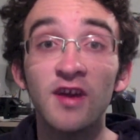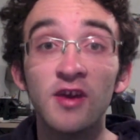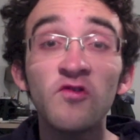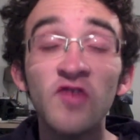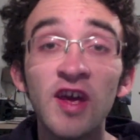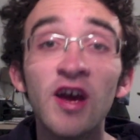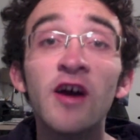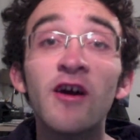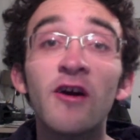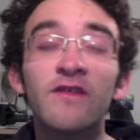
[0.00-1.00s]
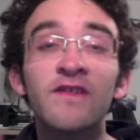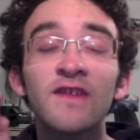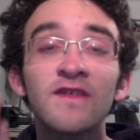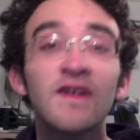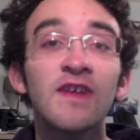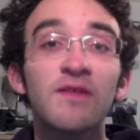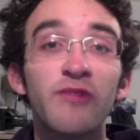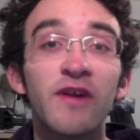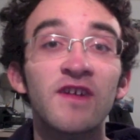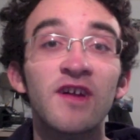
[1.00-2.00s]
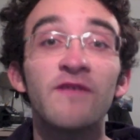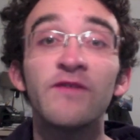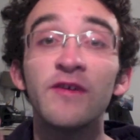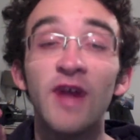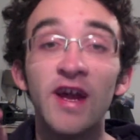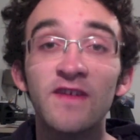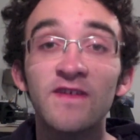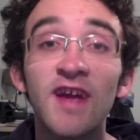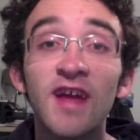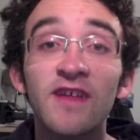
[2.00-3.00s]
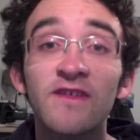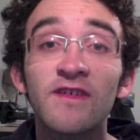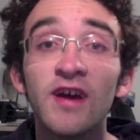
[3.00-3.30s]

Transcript: You see our 16th president of the United States